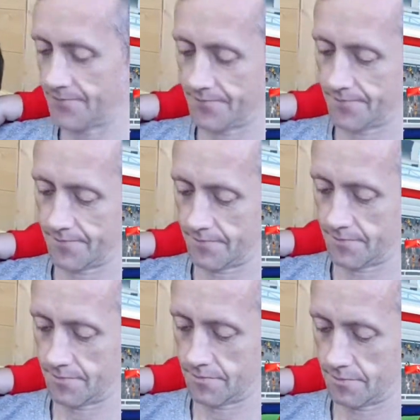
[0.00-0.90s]
Yes, we
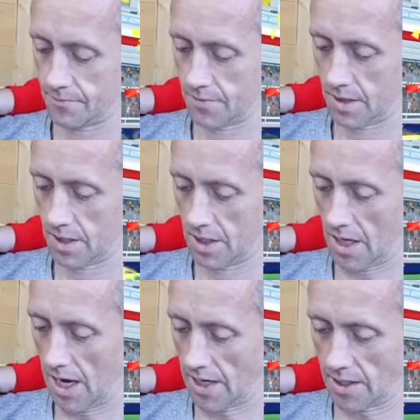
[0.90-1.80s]
will.
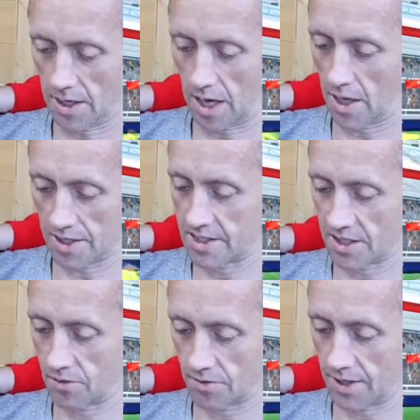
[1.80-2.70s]
I uh, honestly
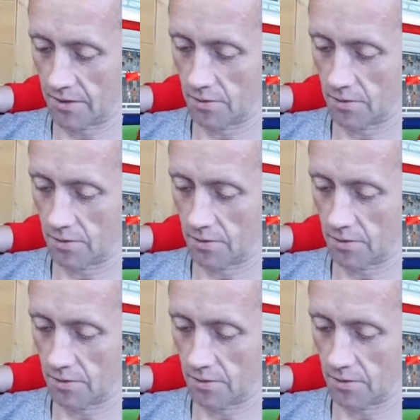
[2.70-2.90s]
don't think we